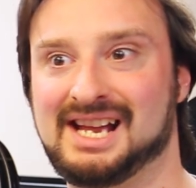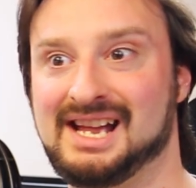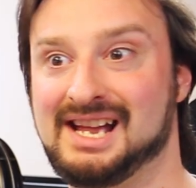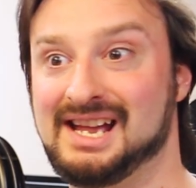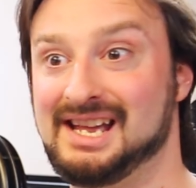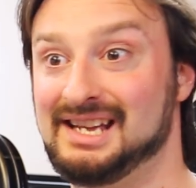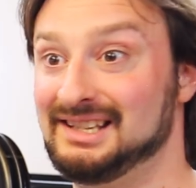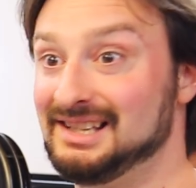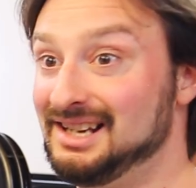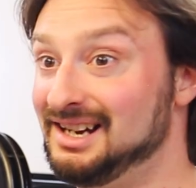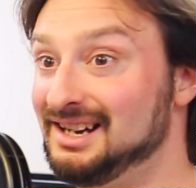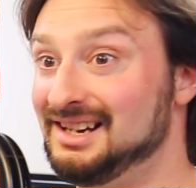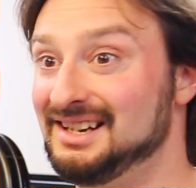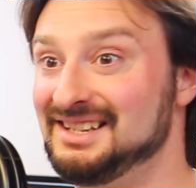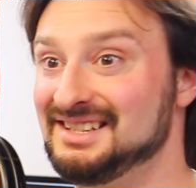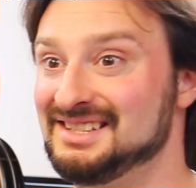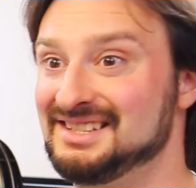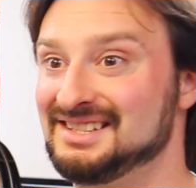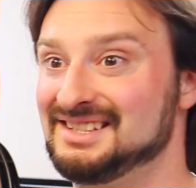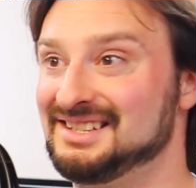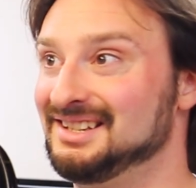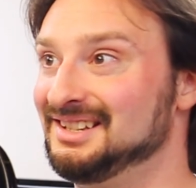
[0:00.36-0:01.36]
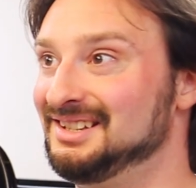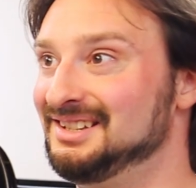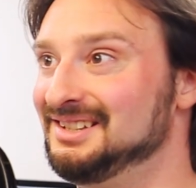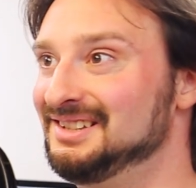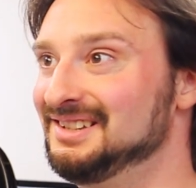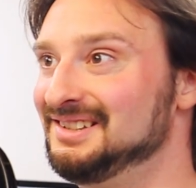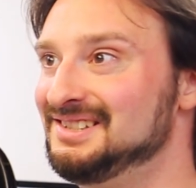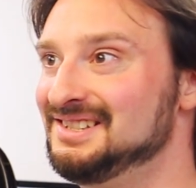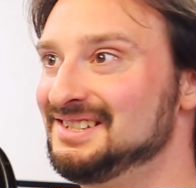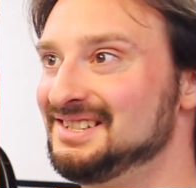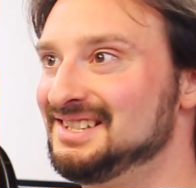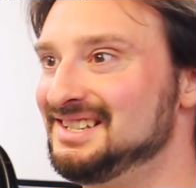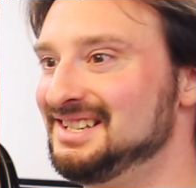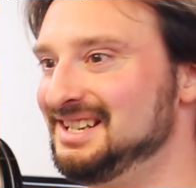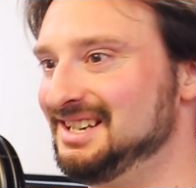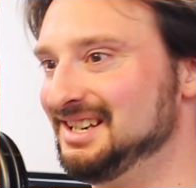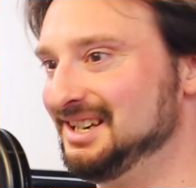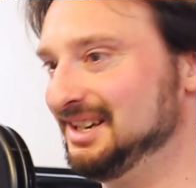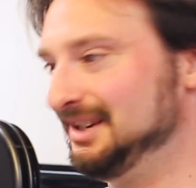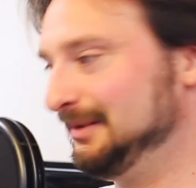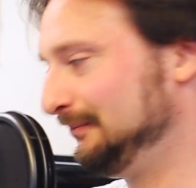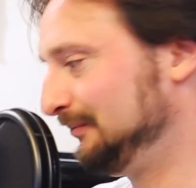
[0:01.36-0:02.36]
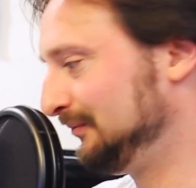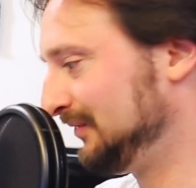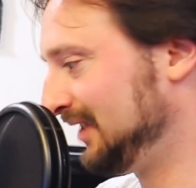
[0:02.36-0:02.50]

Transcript: Hey guys, good to see you.